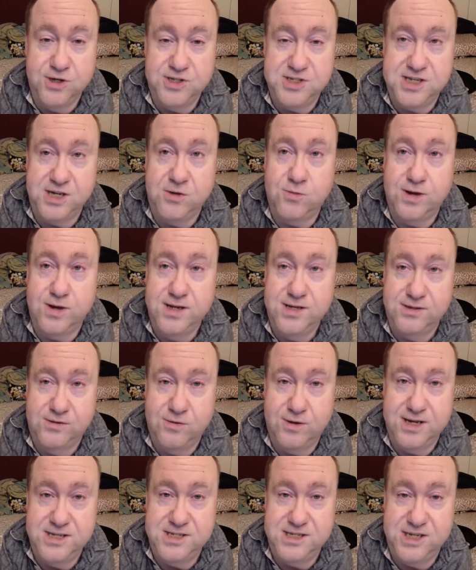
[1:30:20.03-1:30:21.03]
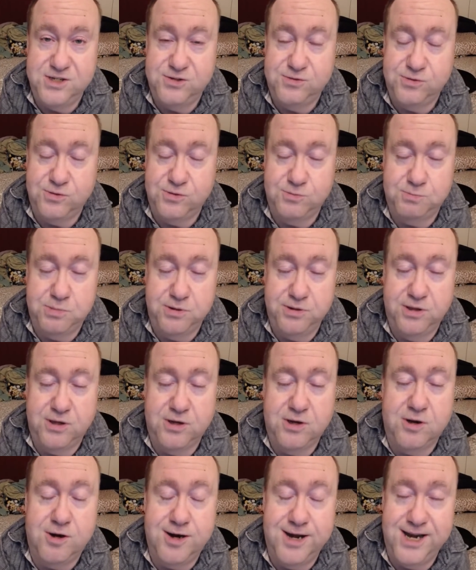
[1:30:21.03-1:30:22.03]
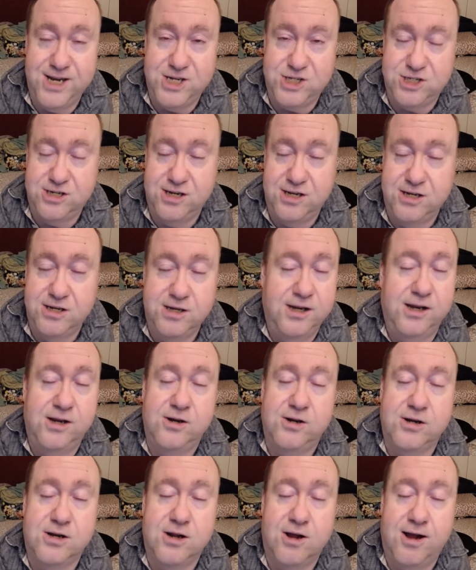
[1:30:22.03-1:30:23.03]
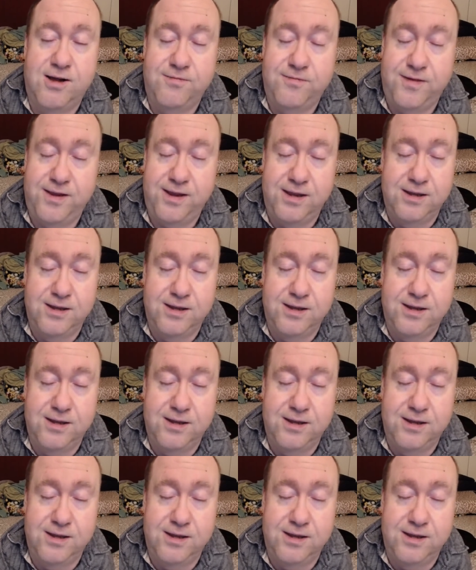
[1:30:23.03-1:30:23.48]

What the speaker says: see Gracie putting the carnation in her coffee.